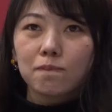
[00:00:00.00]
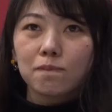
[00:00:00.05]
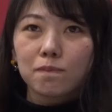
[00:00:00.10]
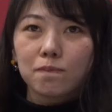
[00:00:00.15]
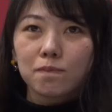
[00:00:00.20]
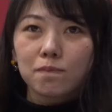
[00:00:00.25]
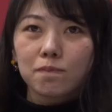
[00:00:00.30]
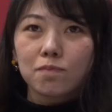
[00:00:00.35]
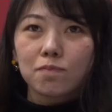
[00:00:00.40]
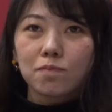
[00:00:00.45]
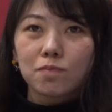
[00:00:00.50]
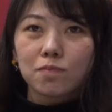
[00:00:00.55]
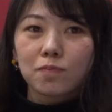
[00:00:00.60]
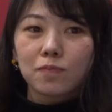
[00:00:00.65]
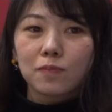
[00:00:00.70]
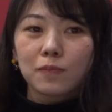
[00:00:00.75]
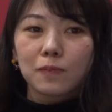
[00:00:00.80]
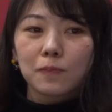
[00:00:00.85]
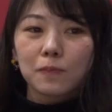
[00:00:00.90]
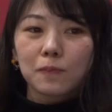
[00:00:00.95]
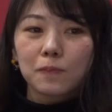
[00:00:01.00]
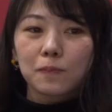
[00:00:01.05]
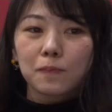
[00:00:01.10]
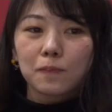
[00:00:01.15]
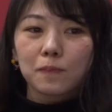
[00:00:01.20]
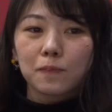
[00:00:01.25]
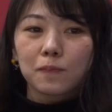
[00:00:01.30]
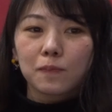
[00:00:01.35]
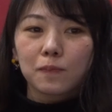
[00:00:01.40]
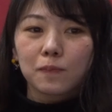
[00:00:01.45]

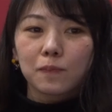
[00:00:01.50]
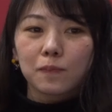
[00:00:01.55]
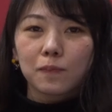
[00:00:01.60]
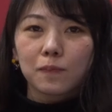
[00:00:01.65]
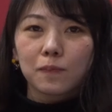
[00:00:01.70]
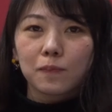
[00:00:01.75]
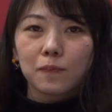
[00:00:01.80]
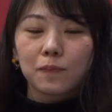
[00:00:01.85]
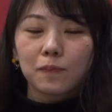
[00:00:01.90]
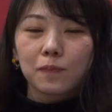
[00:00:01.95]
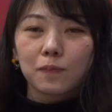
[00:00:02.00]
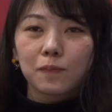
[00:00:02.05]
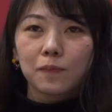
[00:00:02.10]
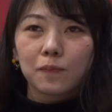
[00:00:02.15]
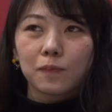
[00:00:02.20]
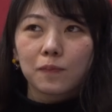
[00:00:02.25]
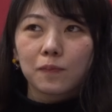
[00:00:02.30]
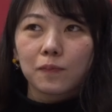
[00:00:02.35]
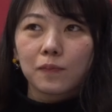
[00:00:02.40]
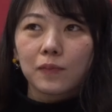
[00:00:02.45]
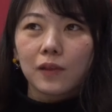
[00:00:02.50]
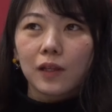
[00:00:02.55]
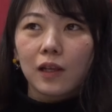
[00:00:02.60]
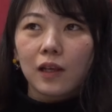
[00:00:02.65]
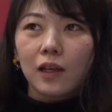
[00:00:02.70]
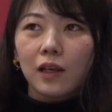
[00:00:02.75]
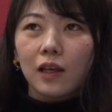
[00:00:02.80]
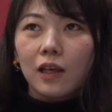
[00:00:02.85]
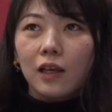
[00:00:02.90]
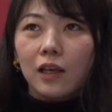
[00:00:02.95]

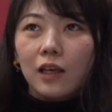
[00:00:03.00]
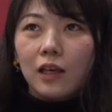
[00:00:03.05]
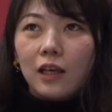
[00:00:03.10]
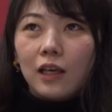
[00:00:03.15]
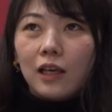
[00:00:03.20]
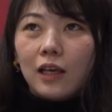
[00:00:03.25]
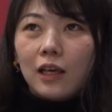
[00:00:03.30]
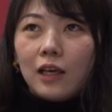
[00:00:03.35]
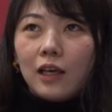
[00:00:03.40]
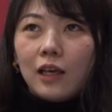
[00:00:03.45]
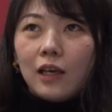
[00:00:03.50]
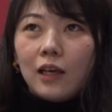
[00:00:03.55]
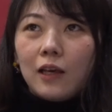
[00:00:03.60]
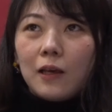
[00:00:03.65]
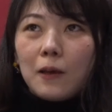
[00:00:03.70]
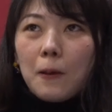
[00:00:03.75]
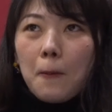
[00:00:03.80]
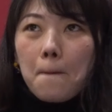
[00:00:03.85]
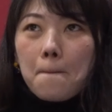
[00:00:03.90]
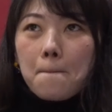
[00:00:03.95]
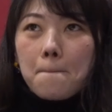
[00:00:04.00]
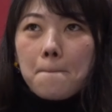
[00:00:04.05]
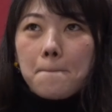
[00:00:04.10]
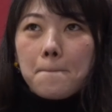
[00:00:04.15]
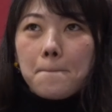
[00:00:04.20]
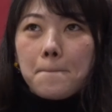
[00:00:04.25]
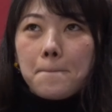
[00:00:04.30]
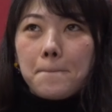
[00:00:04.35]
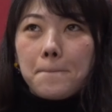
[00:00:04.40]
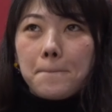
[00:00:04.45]

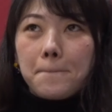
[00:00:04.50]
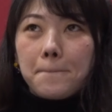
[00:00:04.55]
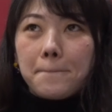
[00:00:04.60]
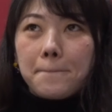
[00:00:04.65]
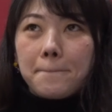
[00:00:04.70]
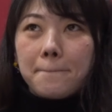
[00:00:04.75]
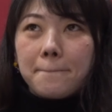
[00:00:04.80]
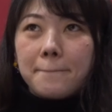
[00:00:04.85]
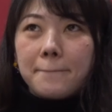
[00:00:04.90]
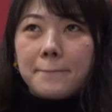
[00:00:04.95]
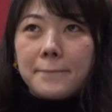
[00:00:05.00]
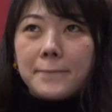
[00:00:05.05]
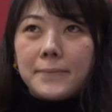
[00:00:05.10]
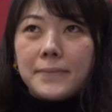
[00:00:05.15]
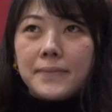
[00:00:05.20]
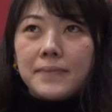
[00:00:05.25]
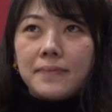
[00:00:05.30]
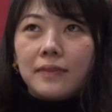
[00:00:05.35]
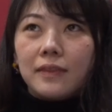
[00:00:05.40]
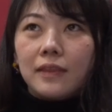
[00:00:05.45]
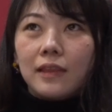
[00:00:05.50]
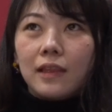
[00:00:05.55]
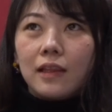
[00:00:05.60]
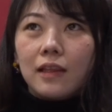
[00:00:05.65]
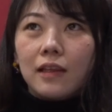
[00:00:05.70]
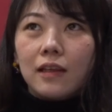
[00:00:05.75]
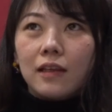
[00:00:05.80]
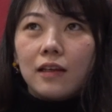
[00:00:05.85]
This person isn't speaking.